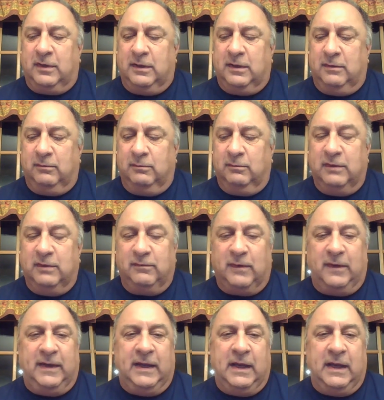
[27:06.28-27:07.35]
live
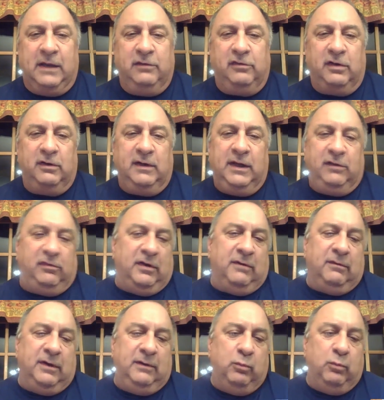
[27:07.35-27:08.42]
on the edge each and
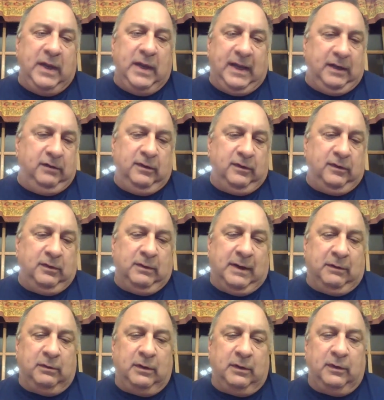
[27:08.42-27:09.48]
every week that they're
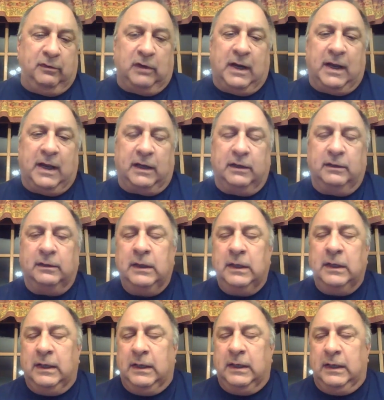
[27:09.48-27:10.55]
out there on the track, and
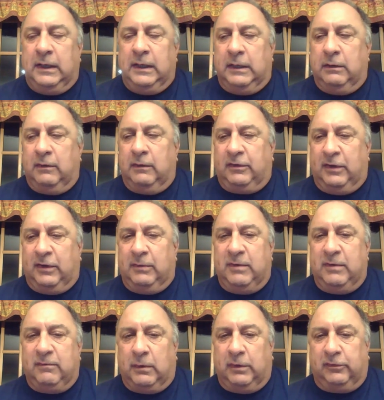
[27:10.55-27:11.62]
they tend to
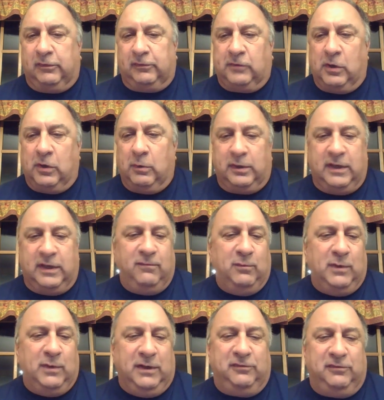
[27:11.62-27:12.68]
be very stoic. Even
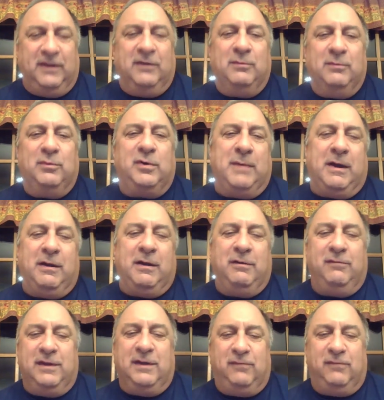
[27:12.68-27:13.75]
when you see them come out
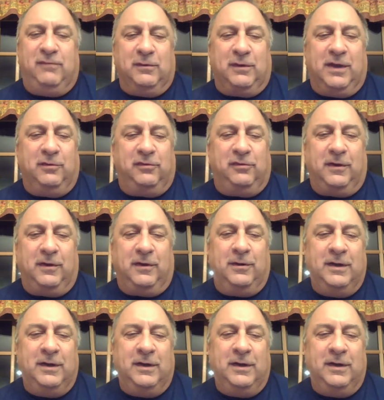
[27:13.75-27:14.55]
of the infield care center,